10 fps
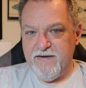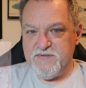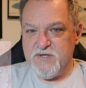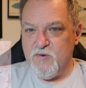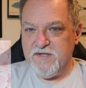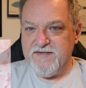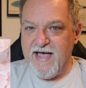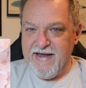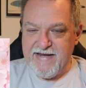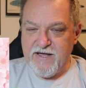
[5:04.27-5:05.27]
It was called
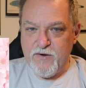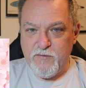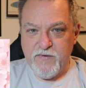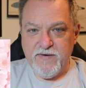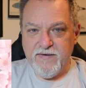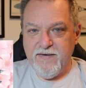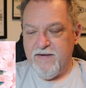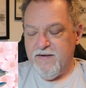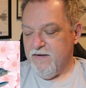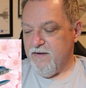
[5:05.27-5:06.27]
Aiko,
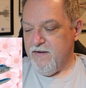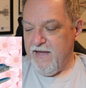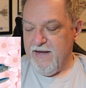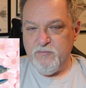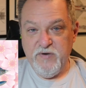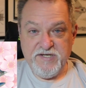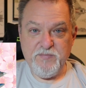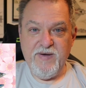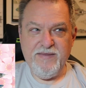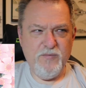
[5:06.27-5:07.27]
and
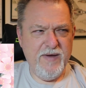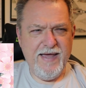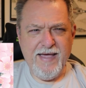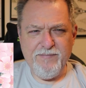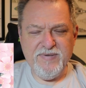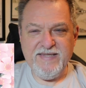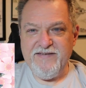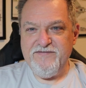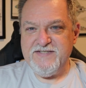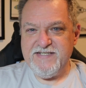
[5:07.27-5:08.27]
which, by the way, I
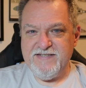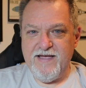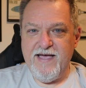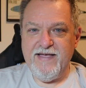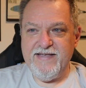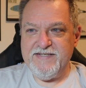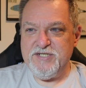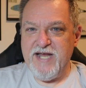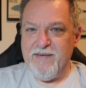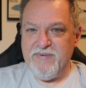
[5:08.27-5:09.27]
believe is
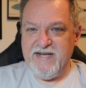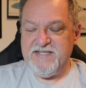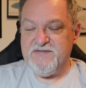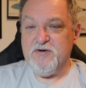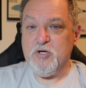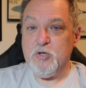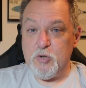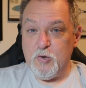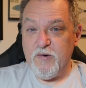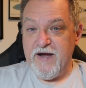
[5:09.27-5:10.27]
Japanese for
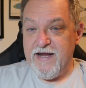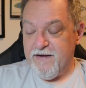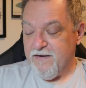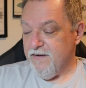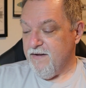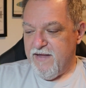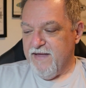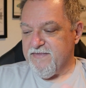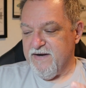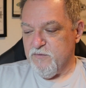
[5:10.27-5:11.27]
glory.
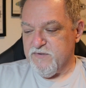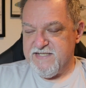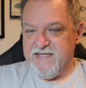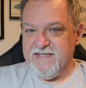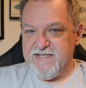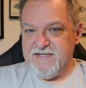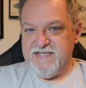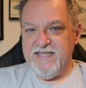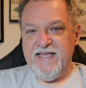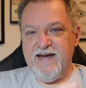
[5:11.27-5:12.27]
There were
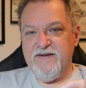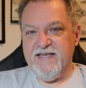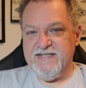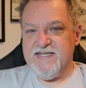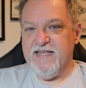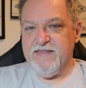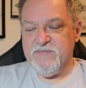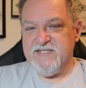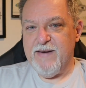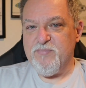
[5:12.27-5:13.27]
stencils in there. They sell
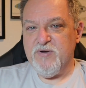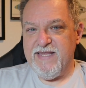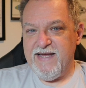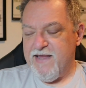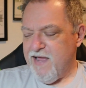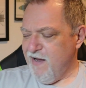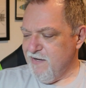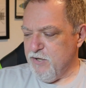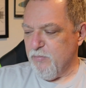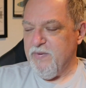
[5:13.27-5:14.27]
them separately.
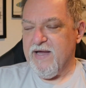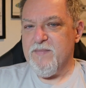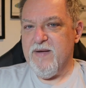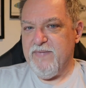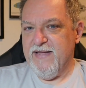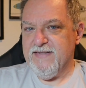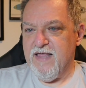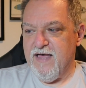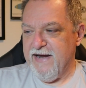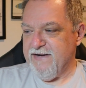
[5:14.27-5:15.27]
You can pick them up
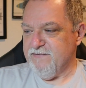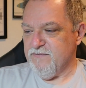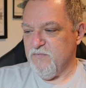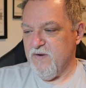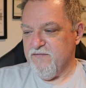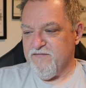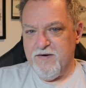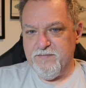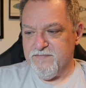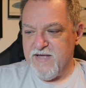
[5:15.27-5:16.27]
online
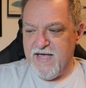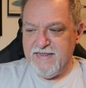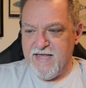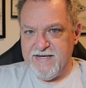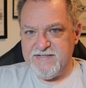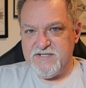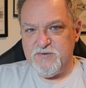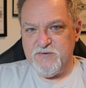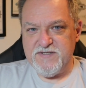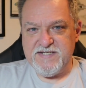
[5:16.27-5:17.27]
from online
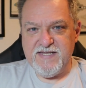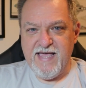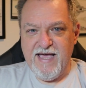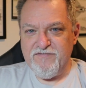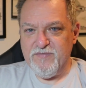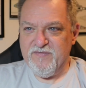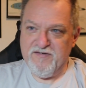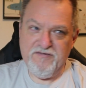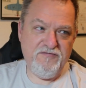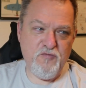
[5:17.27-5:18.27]
stores. They'll have them
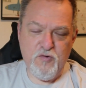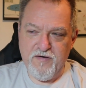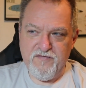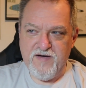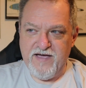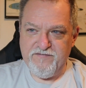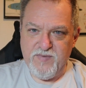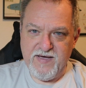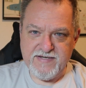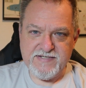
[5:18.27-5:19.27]
for $4 or
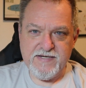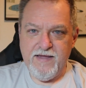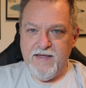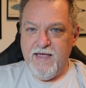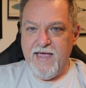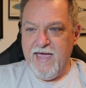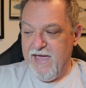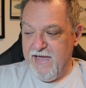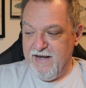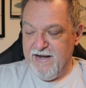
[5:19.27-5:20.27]
$5,
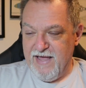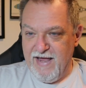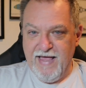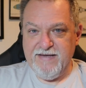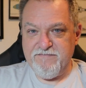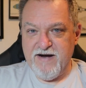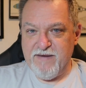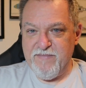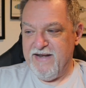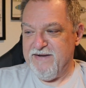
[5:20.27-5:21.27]
and I highly
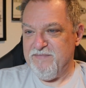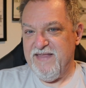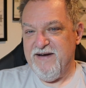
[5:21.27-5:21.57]
recommend them.